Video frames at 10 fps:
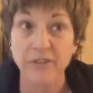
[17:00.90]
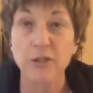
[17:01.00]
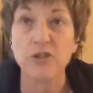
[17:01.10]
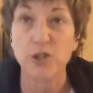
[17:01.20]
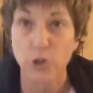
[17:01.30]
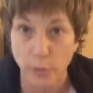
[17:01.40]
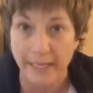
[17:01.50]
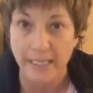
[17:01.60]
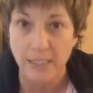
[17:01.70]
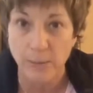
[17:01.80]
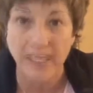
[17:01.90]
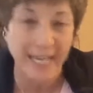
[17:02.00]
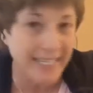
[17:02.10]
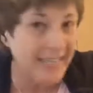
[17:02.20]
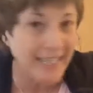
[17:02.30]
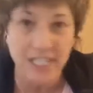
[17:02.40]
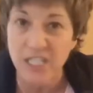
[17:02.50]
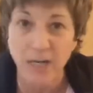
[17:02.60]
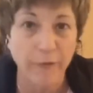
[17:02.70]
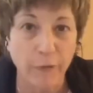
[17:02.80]
straight. We got to get that
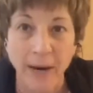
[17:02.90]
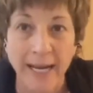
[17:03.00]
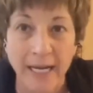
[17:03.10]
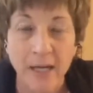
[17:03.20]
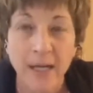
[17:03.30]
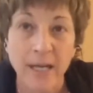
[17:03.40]
stuff right